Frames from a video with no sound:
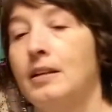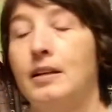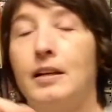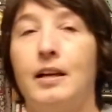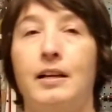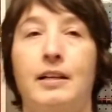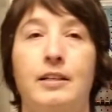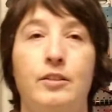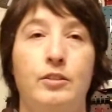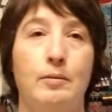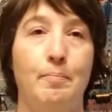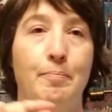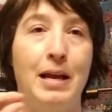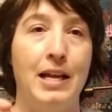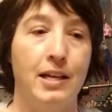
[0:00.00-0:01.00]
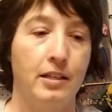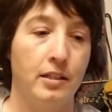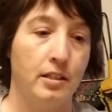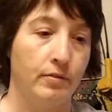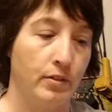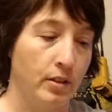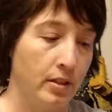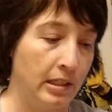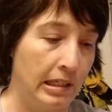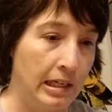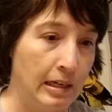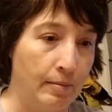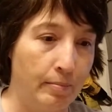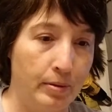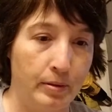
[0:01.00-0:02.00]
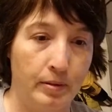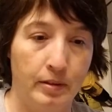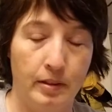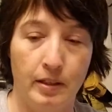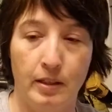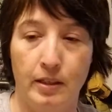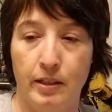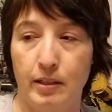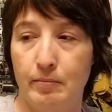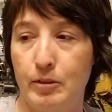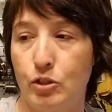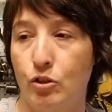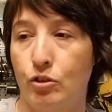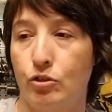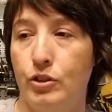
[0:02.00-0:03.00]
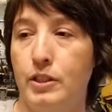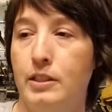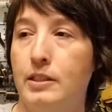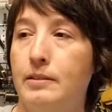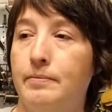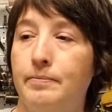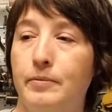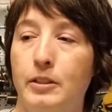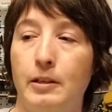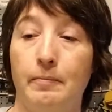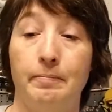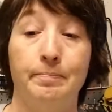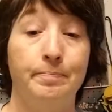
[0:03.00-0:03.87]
I gotta do some bands for the top and get my drawstrings in. So,